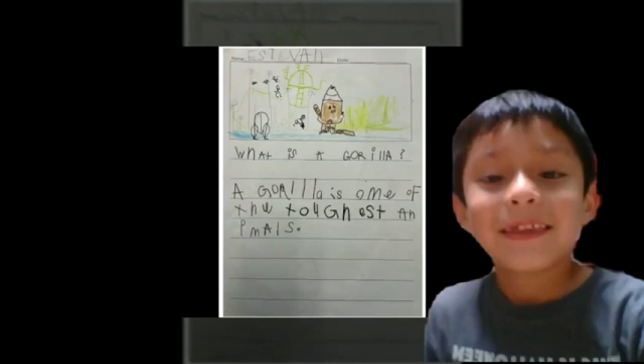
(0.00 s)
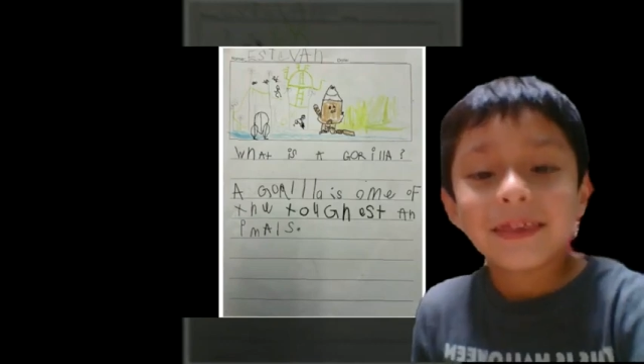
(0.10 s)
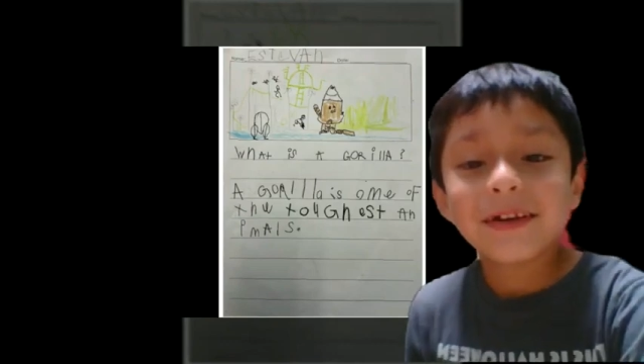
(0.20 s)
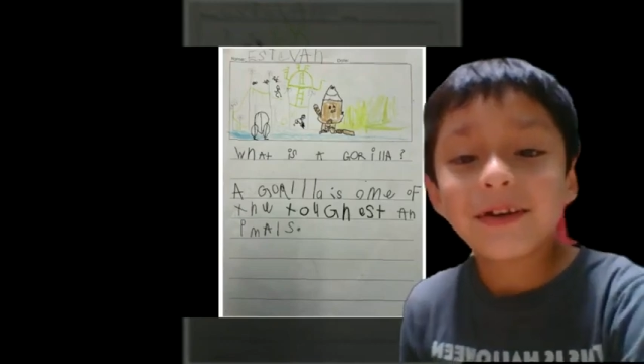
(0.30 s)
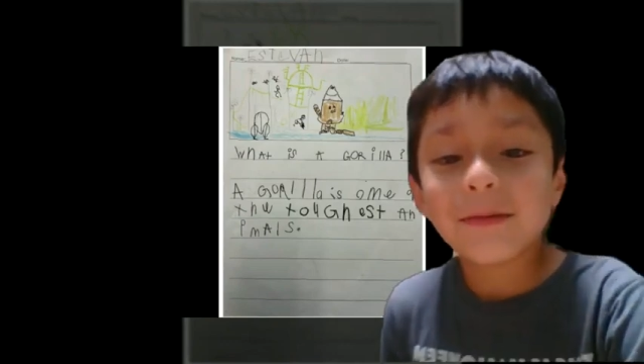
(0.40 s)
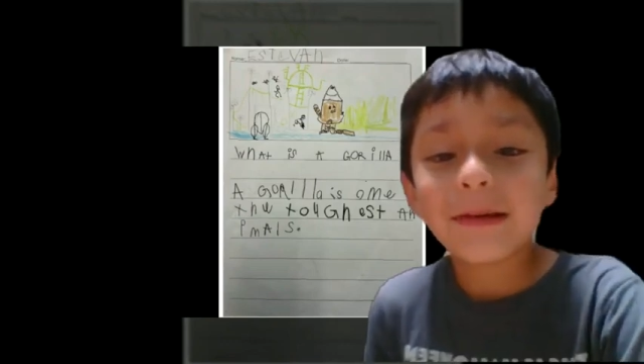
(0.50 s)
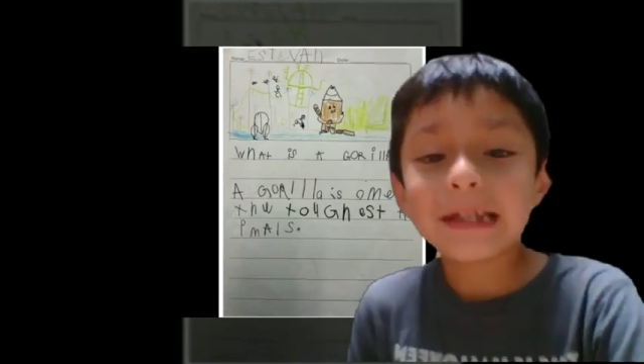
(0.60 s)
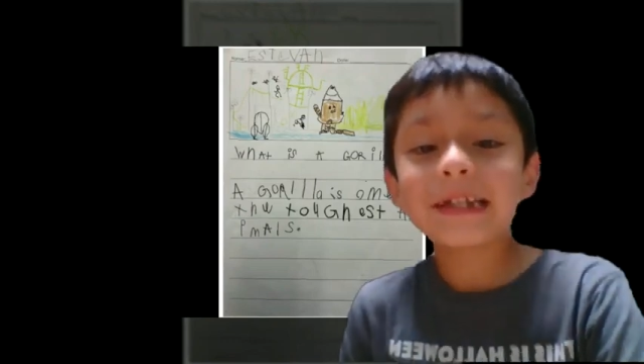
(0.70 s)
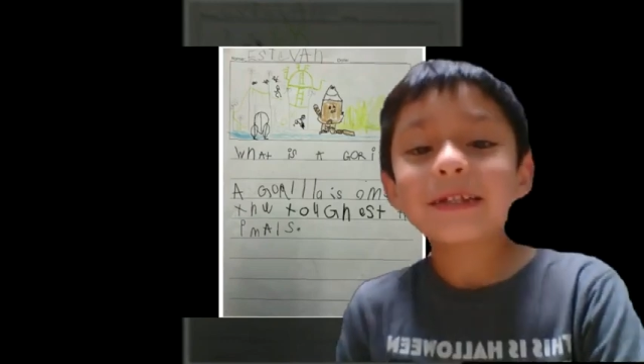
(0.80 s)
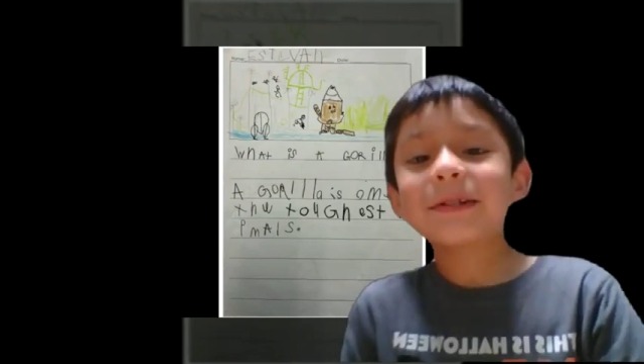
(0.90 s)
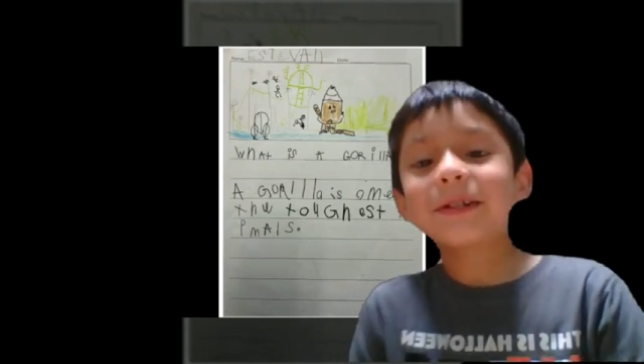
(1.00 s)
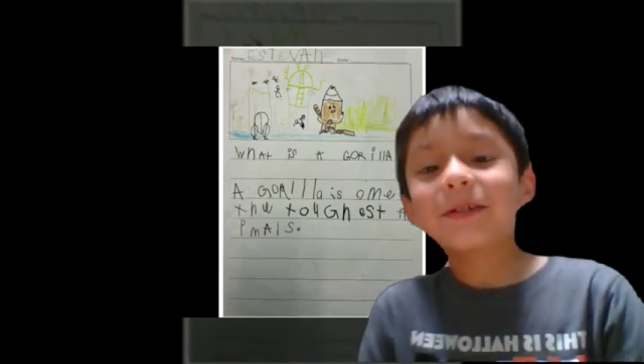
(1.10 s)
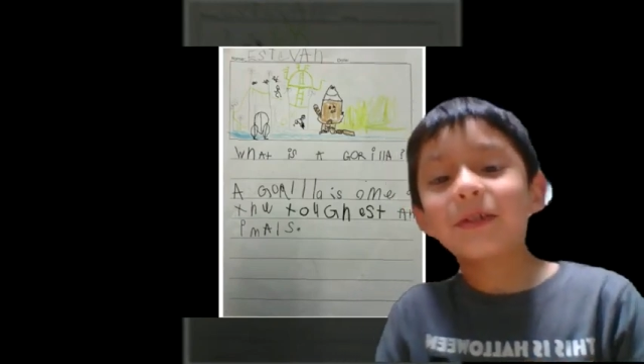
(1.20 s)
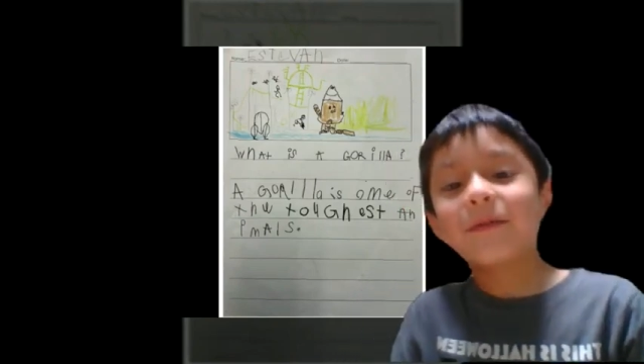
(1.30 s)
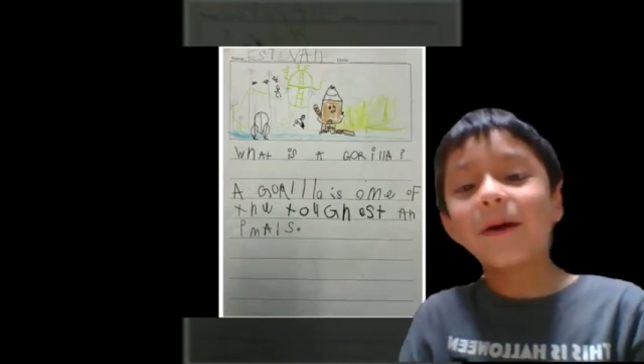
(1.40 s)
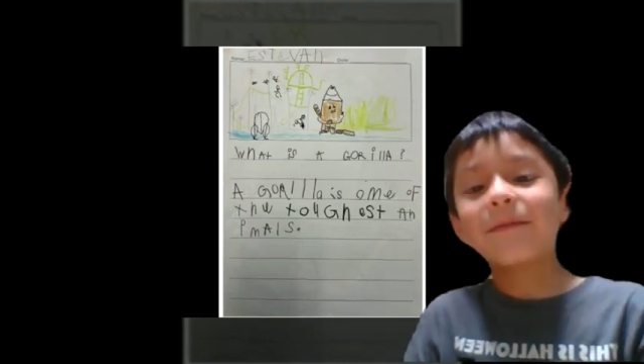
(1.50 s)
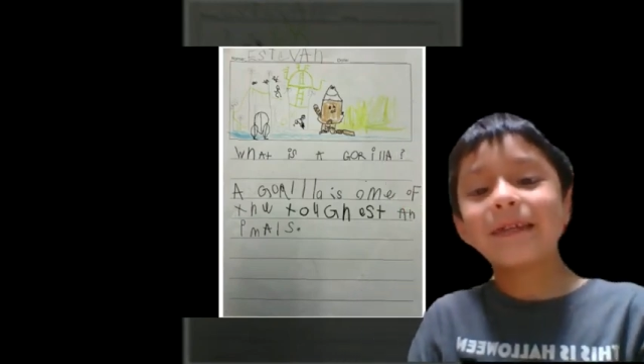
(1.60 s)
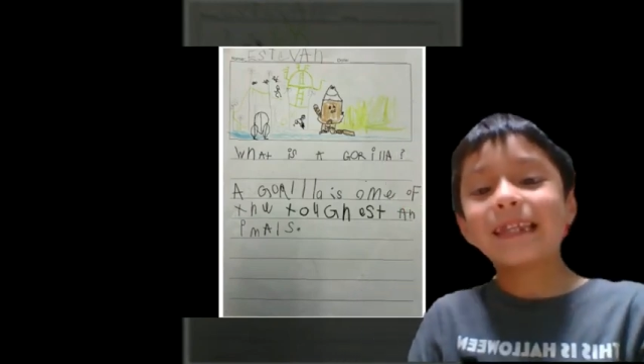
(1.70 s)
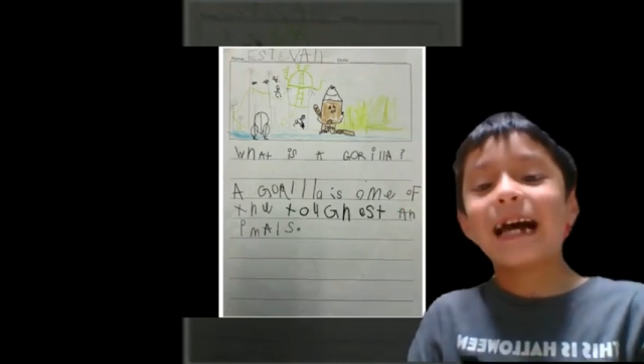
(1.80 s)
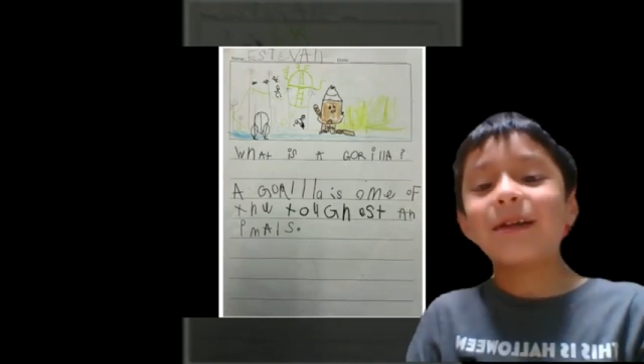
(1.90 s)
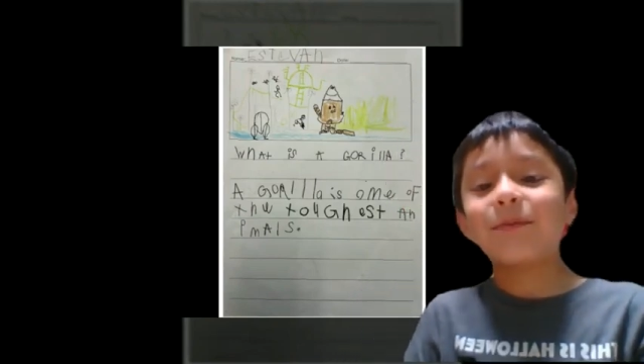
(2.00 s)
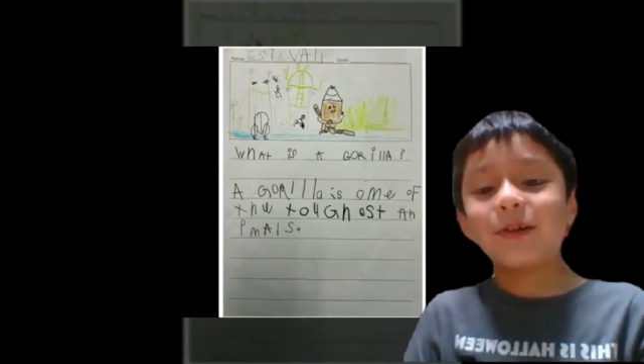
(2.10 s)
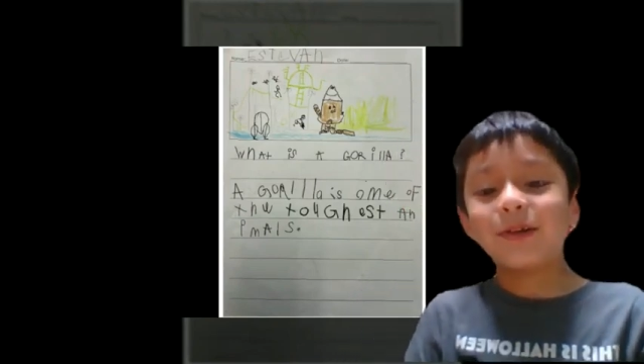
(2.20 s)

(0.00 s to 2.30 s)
The gorilla is one of the toughest animals.